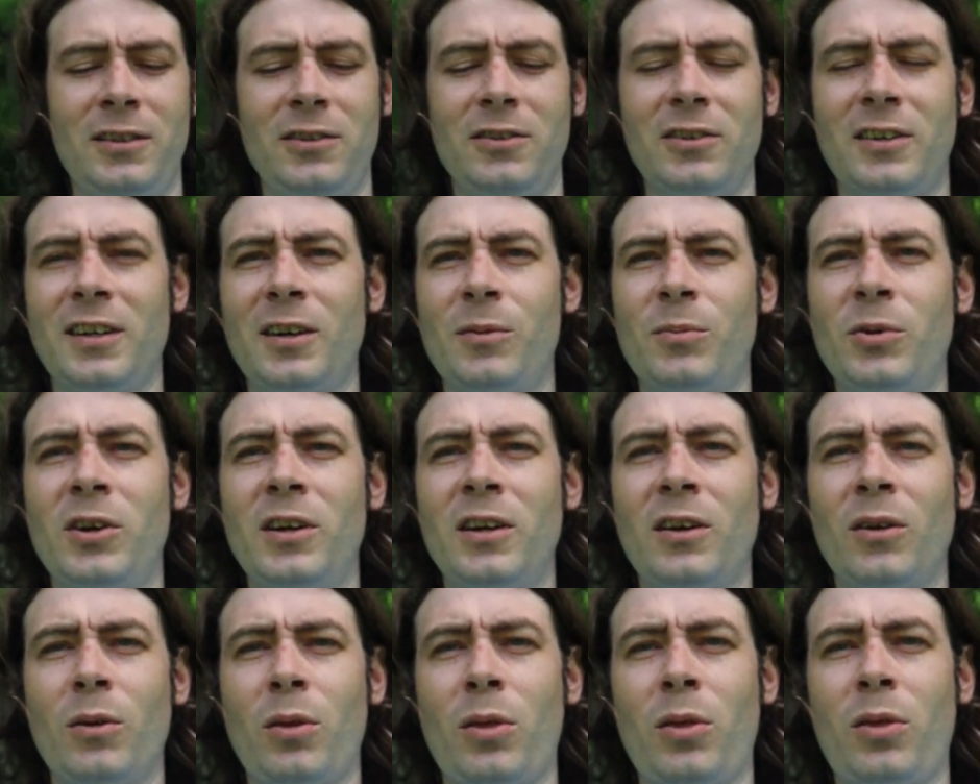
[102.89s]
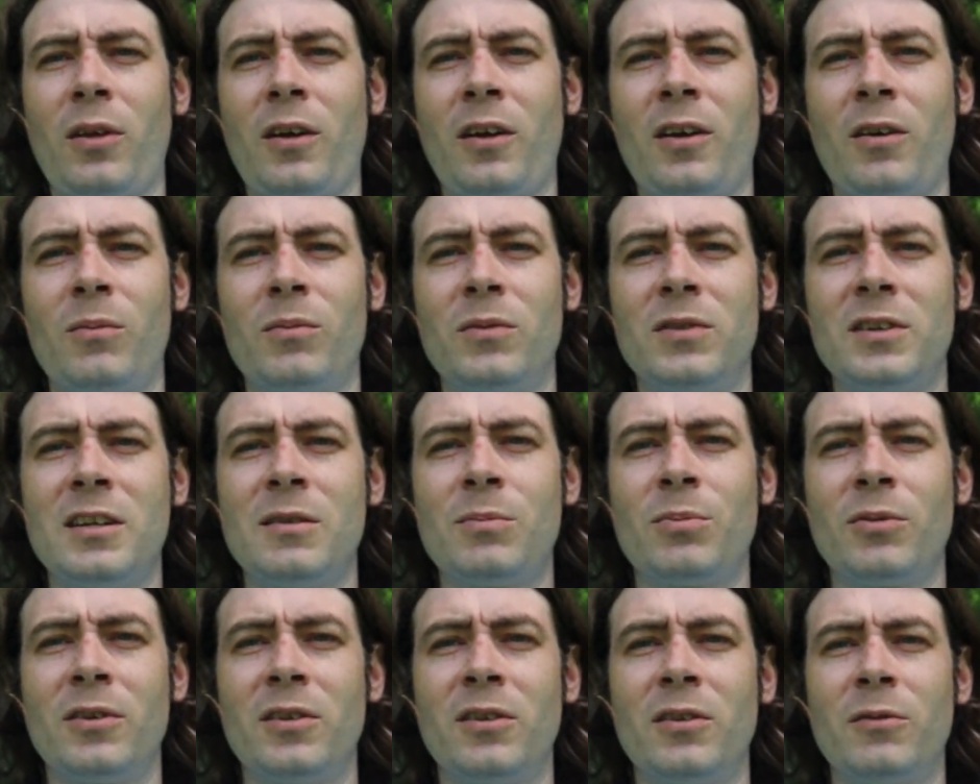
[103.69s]
You're kind of putting your thumb
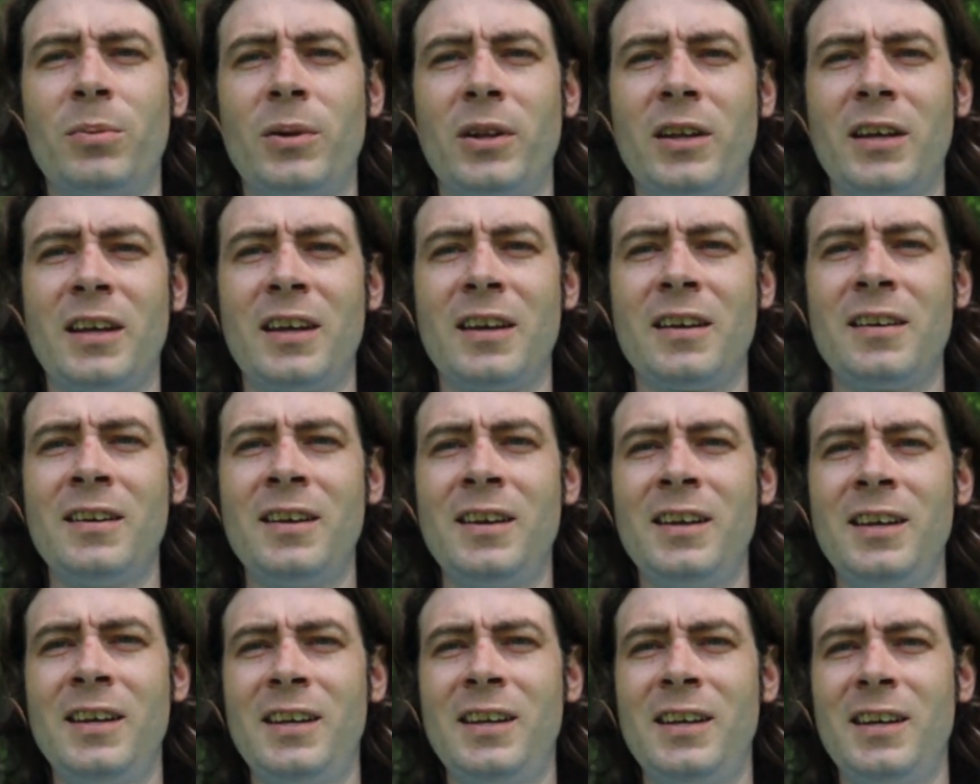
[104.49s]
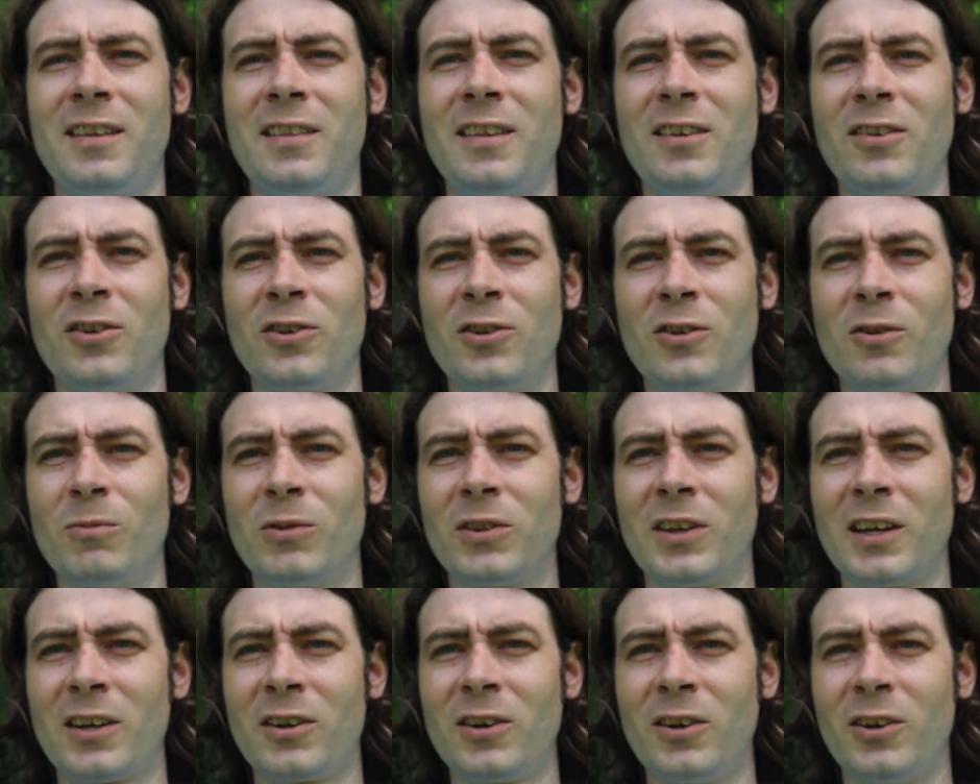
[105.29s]
deeper in the plate, and then you're doing
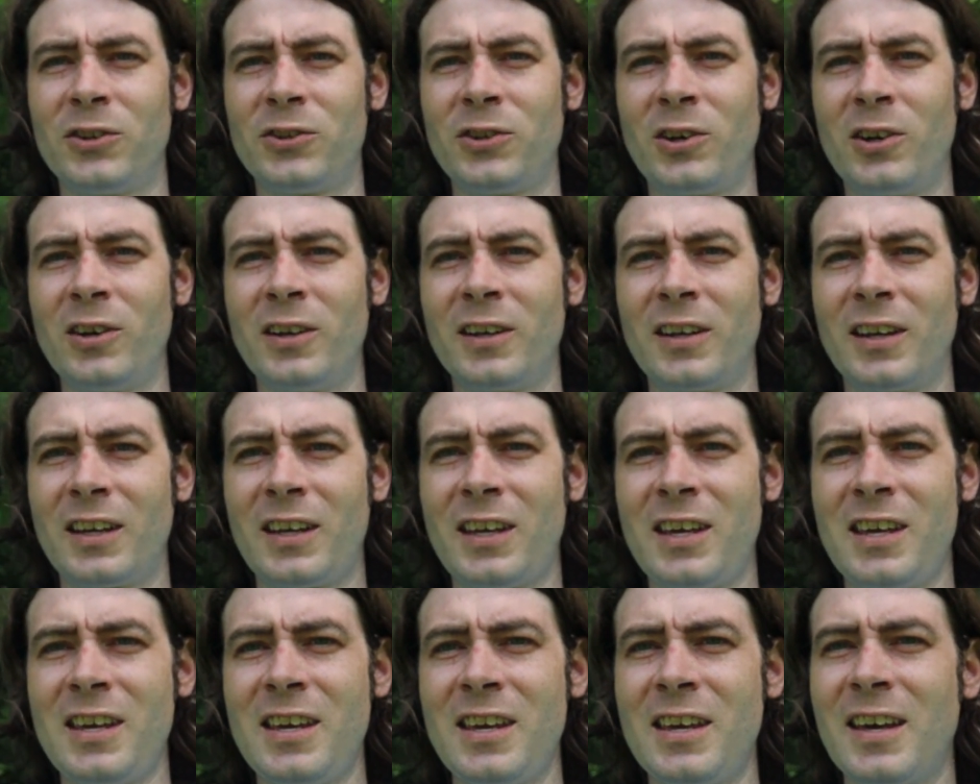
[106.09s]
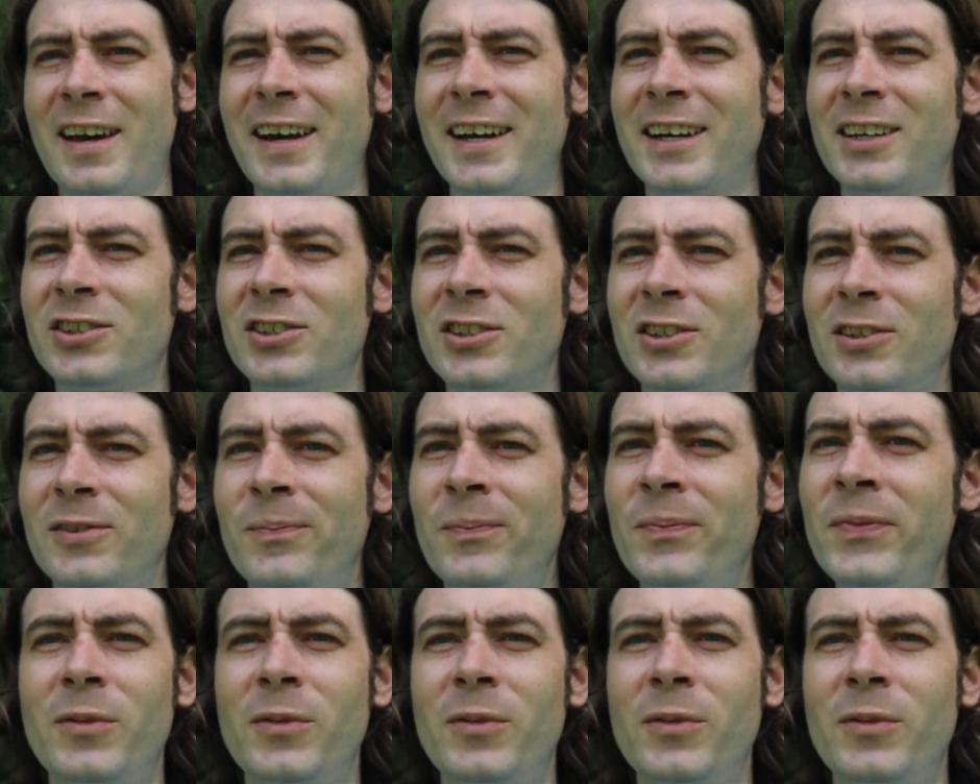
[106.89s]
what they call turning a key action.